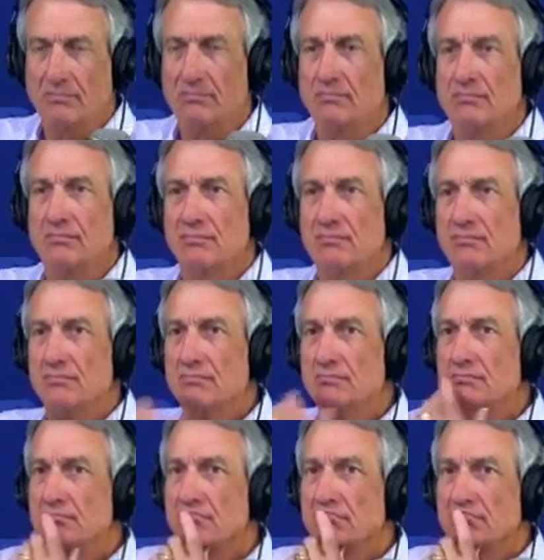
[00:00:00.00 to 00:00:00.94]

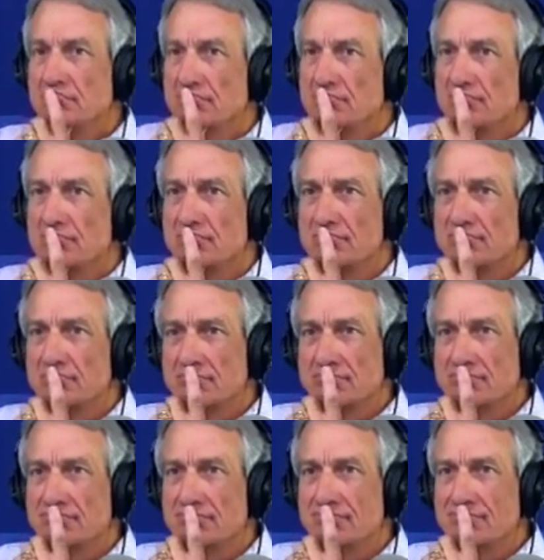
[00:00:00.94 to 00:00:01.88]

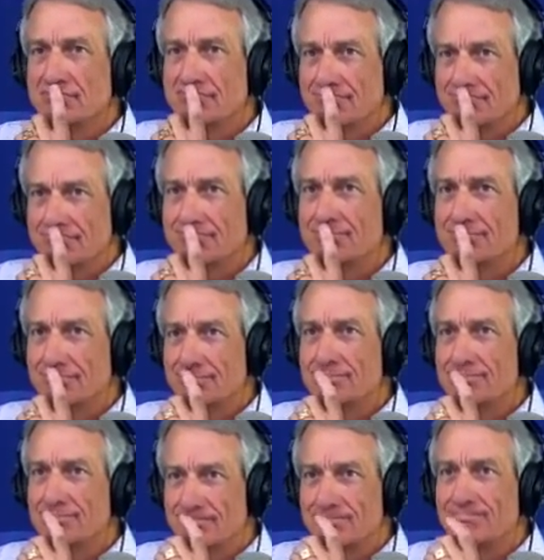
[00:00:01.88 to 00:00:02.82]

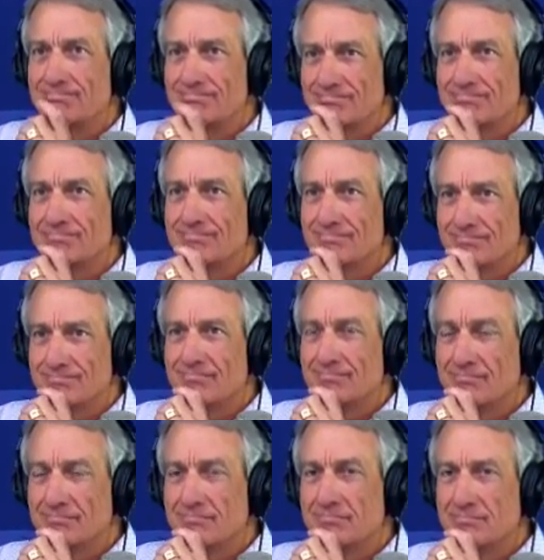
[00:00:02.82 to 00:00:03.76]

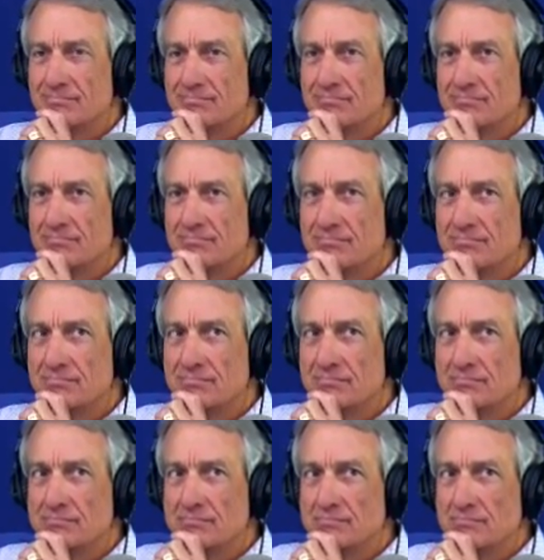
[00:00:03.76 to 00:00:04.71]

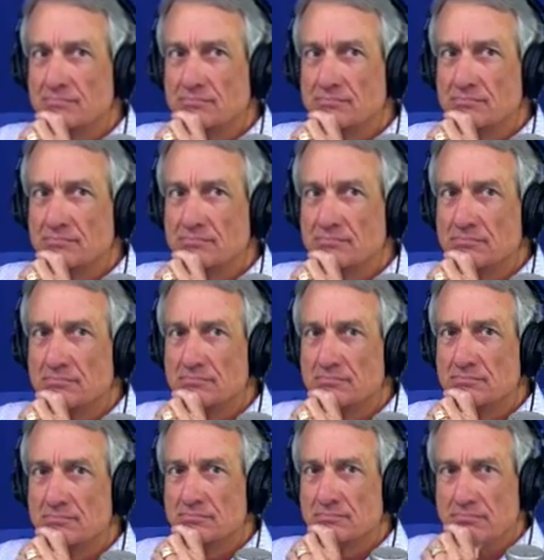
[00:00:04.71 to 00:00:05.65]

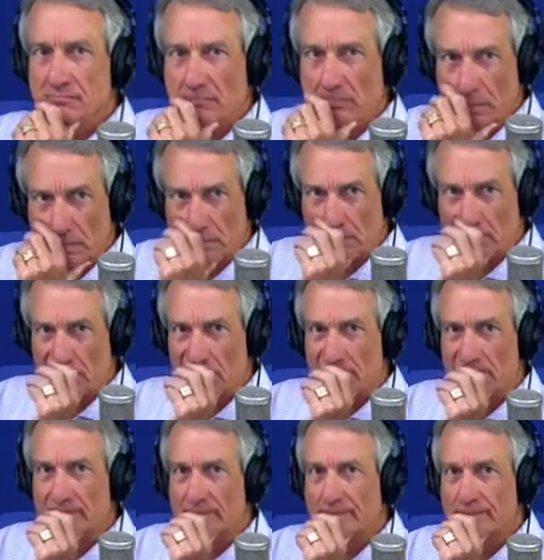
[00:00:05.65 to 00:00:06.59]

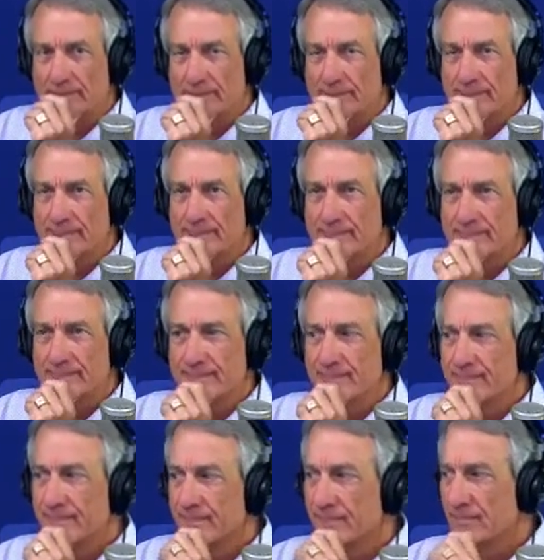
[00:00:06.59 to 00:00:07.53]

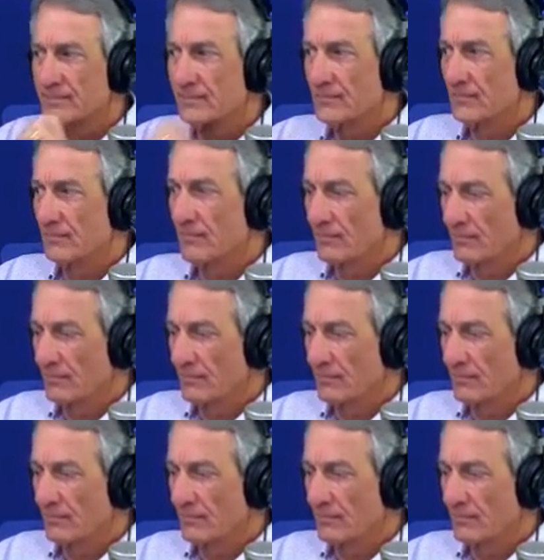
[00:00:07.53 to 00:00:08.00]
The person shown says nothing.